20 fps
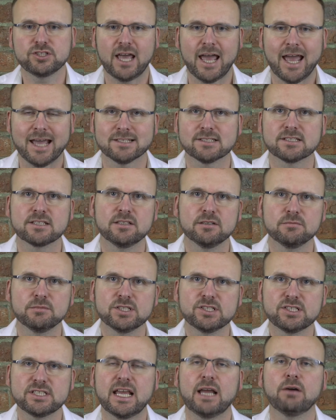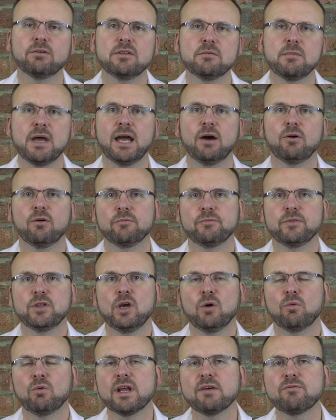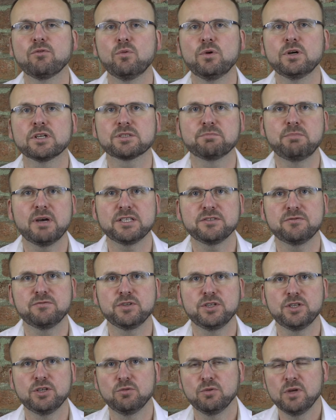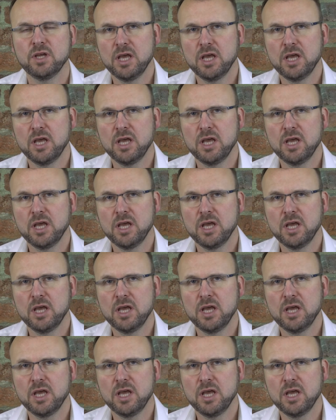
ask them and sound them out. Whatever works best for you.